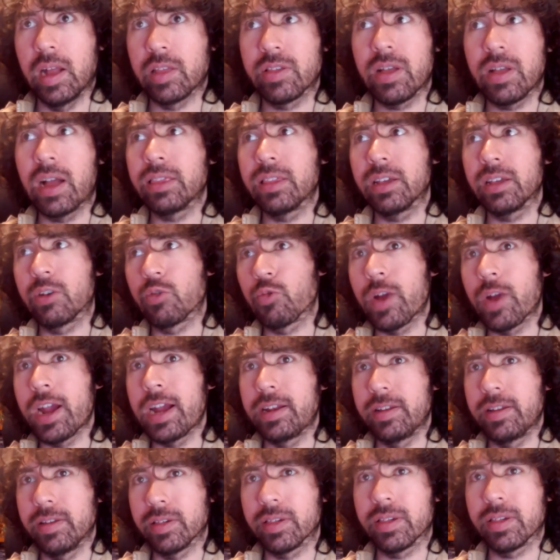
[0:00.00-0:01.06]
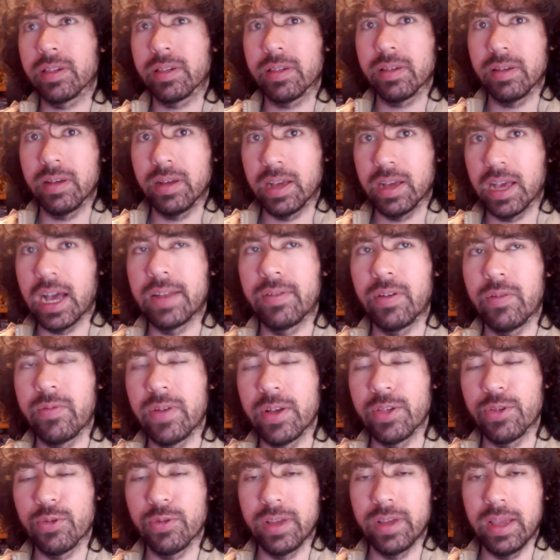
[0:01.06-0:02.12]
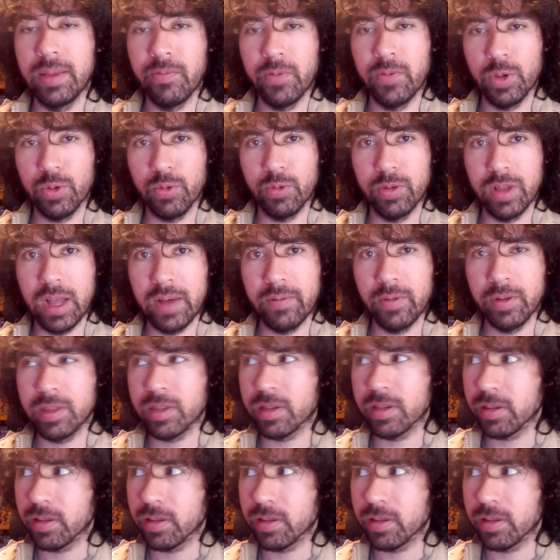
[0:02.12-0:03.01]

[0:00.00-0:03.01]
It's not the greatest kind of adventure game visual novel.